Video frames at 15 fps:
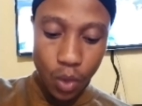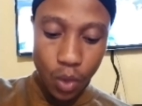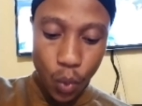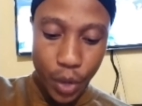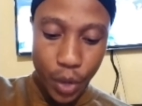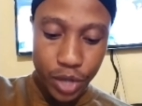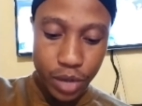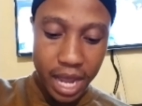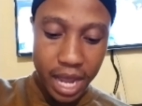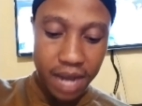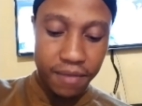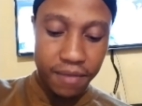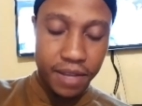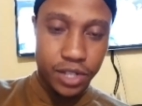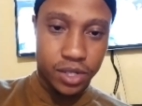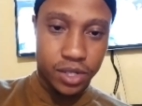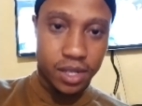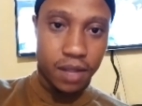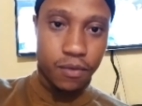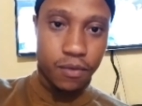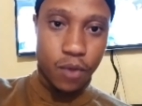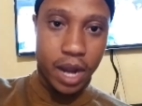when you elevate
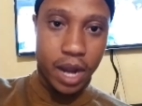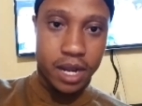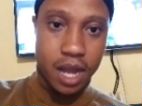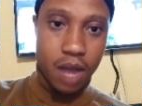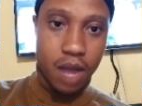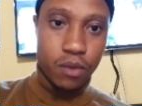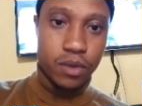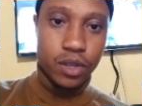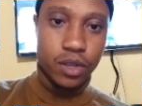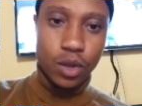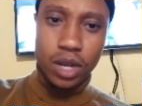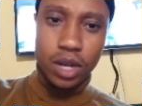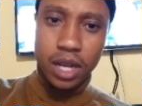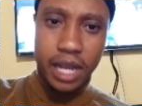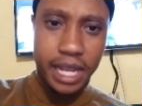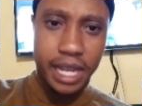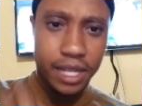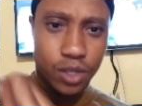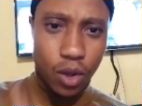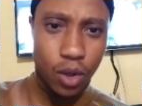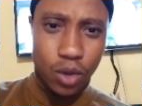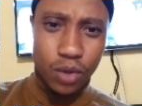yourself right now, you
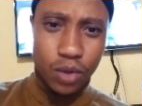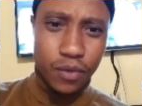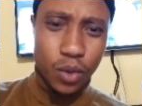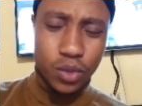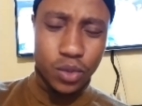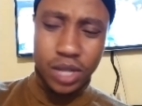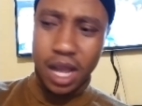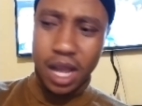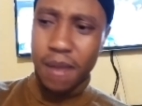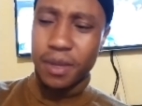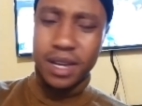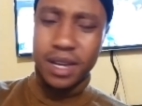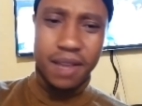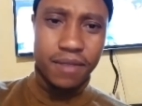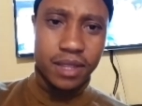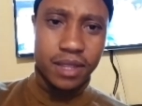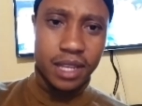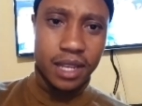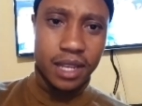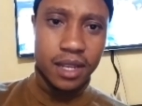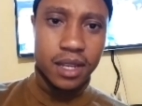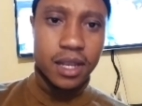cleanse all of those karma and
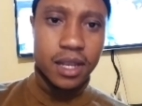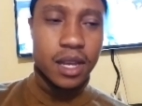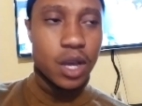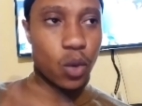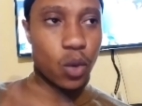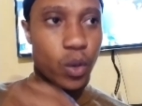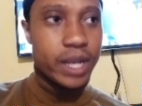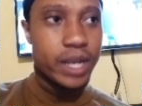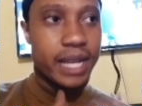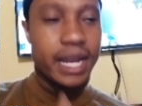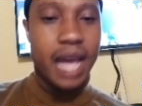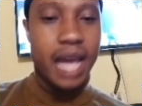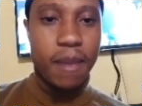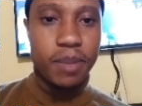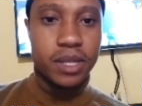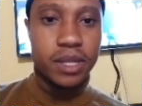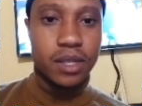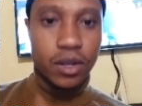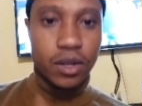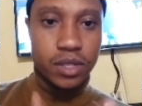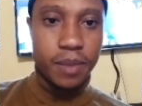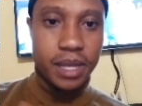everything. When that
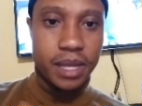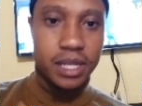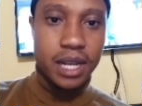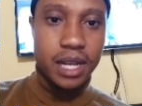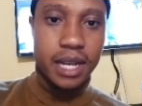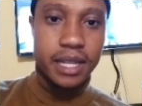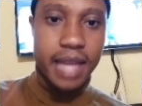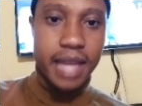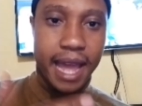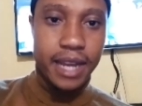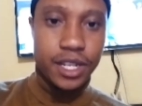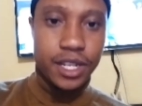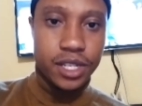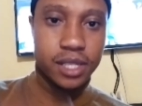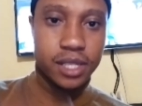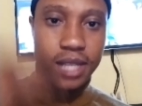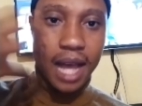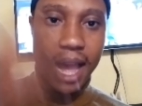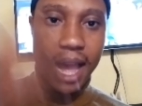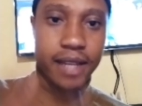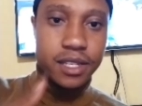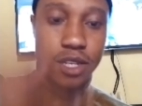happens, automatically the energy is
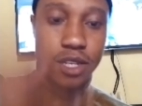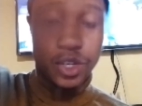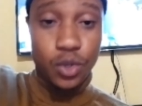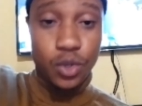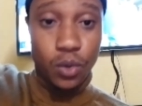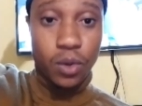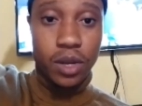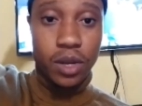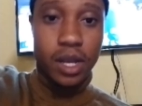heightened you.